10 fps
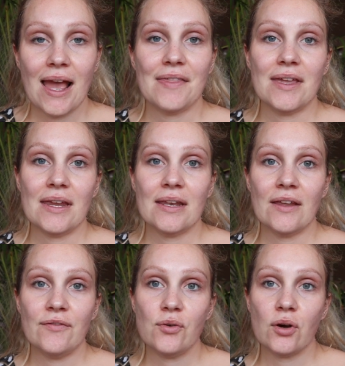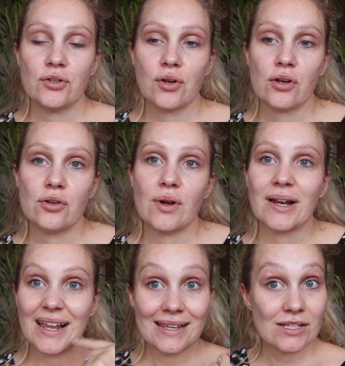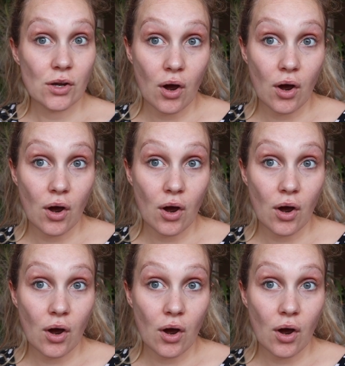And then if you are going to do a cleanser